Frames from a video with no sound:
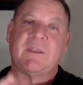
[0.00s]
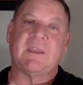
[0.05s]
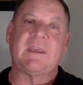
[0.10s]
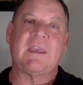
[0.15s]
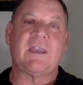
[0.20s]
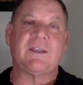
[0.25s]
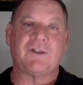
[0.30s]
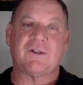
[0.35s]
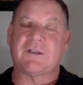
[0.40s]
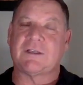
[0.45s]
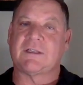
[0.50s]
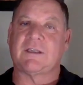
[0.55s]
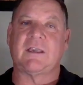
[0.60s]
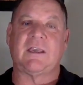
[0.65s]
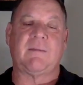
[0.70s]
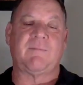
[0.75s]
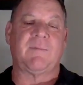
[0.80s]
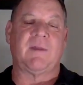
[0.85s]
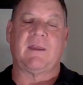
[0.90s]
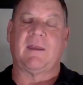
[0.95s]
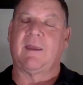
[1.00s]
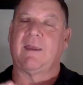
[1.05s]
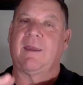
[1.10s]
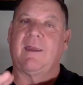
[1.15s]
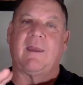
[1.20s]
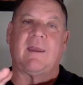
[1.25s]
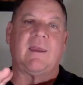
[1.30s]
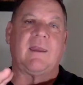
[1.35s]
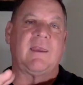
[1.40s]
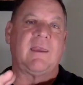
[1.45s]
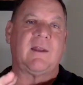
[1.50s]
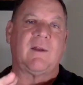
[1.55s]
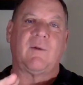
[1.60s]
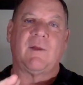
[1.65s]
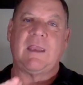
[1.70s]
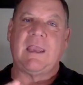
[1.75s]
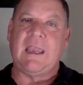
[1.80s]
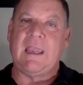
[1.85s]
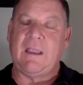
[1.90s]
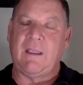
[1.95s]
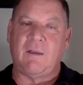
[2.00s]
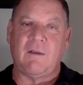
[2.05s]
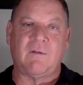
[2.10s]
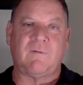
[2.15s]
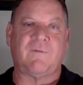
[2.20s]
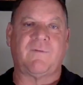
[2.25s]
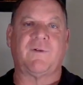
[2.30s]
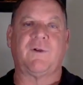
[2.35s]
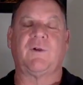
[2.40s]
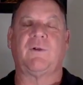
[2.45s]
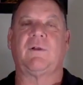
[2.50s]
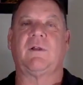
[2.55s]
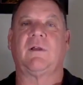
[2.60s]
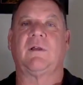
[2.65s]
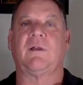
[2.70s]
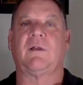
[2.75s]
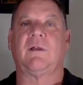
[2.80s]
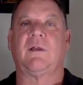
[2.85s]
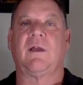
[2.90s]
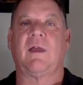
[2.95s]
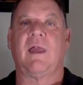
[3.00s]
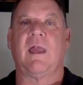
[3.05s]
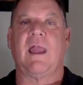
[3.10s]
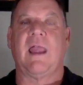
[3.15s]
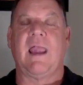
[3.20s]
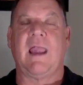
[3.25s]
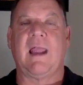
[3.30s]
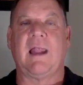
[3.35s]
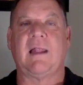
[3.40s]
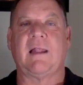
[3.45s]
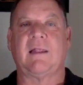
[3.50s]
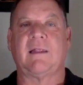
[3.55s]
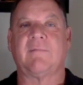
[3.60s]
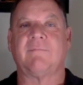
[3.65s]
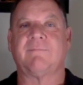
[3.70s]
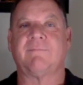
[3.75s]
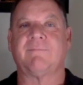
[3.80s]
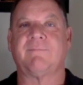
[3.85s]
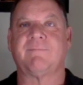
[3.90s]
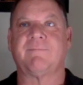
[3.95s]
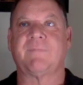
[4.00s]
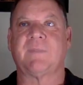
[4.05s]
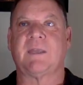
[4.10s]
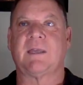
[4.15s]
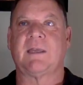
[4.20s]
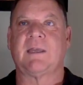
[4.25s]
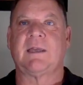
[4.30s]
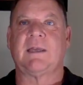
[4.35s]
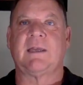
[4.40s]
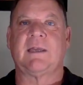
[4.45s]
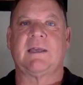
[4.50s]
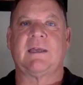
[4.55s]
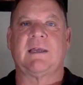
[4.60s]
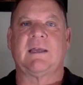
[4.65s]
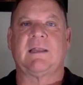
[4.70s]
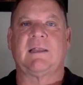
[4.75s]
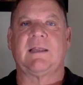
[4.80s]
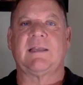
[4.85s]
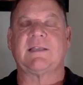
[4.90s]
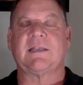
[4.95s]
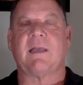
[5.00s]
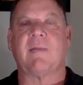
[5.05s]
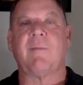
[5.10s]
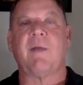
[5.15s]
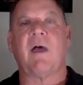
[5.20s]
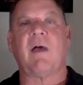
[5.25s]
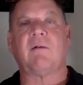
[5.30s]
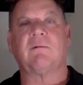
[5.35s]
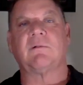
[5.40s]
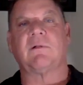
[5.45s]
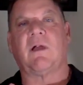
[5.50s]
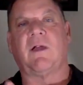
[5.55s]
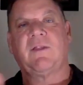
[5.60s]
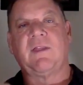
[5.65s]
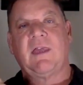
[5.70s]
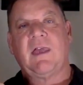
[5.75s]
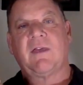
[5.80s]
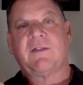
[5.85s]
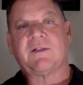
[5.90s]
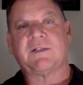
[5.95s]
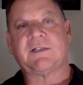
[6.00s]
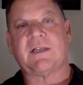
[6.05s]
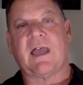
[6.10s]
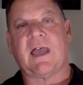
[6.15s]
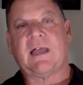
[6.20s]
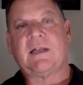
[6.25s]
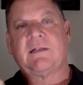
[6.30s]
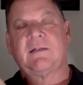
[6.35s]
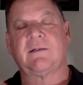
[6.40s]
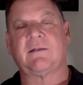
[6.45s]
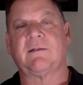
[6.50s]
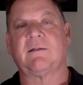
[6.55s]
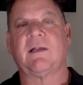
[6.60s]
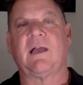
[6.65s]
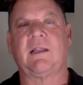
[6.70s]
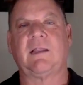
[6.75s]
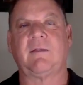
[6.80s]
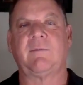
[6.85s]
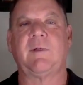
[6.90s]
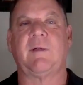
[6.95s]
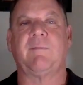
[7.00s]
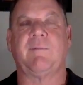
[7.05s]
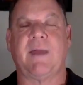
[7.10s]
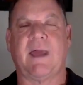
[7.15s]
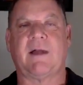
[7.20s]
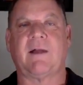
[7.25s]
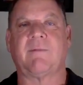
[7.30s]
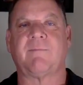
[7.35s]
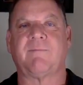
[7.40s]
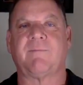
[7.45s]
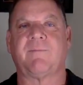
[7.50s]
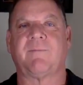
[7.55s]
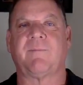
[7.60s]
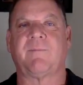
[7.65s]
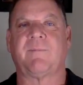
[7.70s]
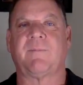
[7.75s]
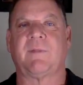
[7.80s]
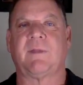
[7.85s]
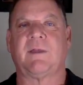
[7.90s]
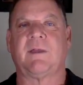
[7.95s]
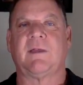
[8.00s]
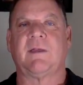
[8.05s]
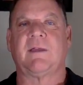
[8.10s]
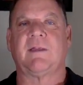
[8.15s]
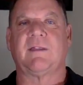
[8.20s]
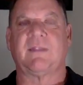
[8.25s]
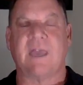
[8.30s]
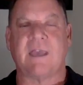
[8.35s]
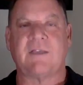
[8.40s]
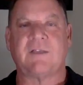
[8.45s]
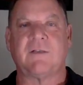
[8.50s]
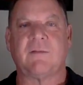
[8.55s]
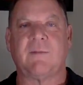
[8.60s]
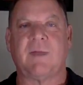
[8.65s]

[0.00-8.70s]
Get your sleep, eat good food, and let's come out on the other side a little bit better. Thanks so